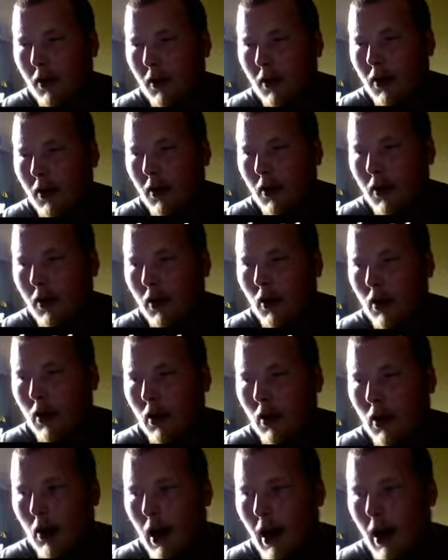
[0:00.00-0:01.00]
and
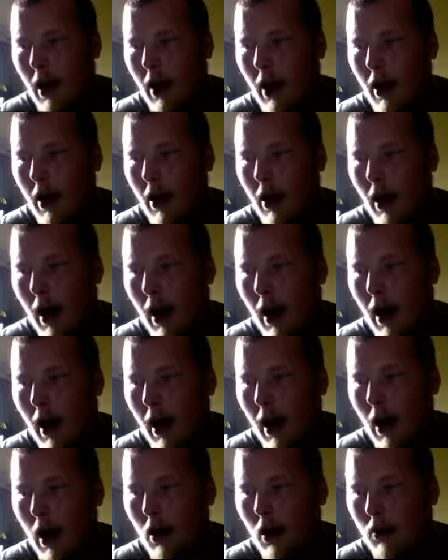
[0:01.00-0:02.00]
a little
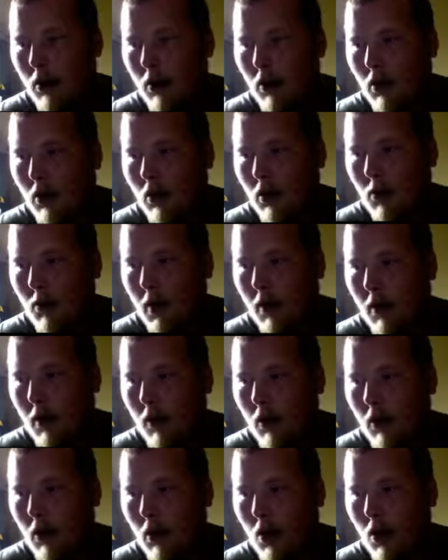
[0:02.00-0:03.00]
bit lower than a
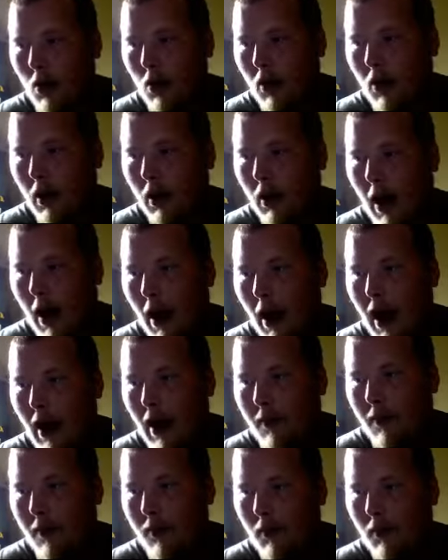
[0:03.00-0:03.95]
half of a